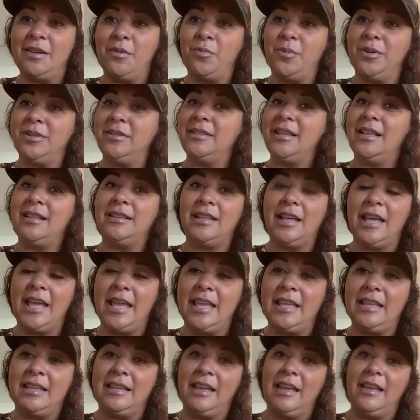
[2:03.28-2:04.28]
and what's that
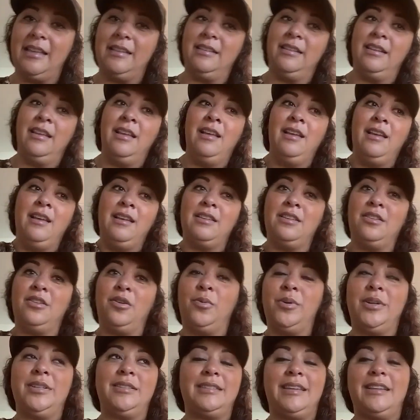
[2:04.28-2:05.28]
like, and,
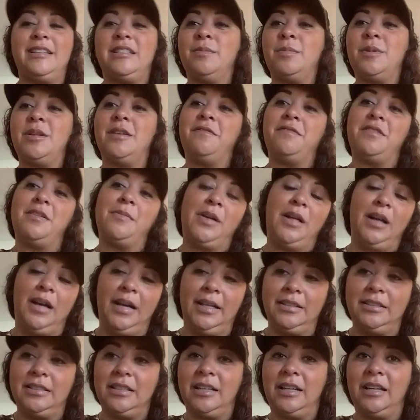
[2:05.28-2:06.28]
what it's like to be a female
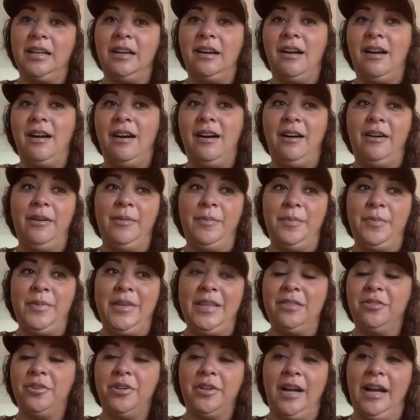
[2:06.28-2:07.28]
hunter
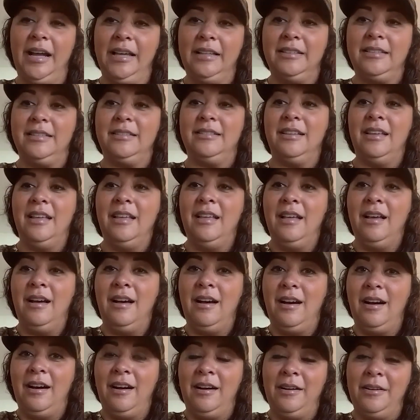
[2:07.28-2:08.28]
in Long Island,
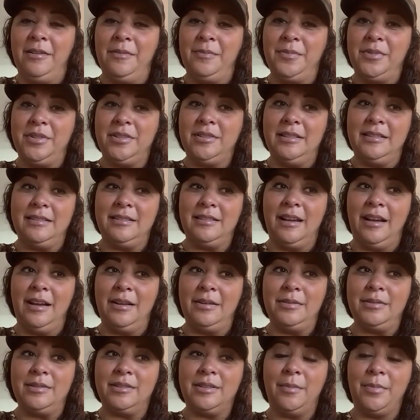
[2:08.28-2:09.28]
because it's
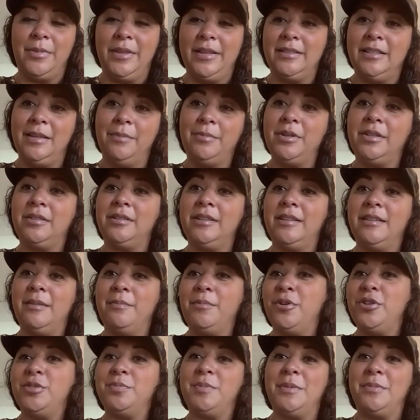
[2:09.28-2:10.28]
not something typically that
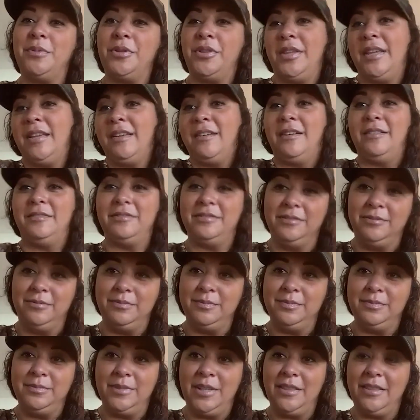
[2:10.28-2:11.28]
most people think of.
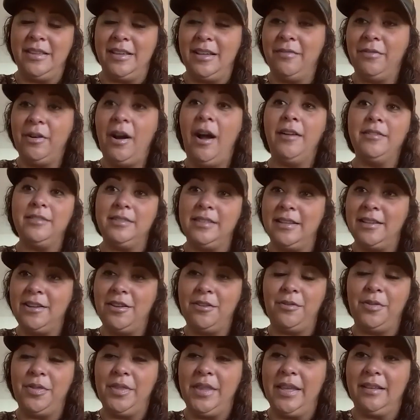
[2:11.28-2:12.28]
When you think of hunting, you
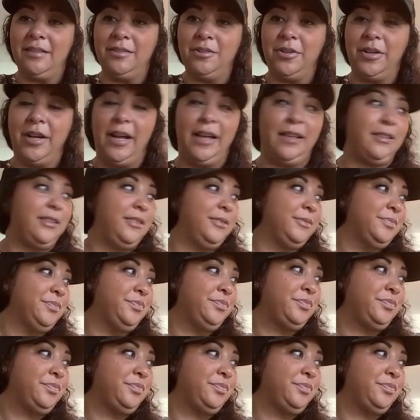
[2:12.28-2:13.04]
don't think Long Island.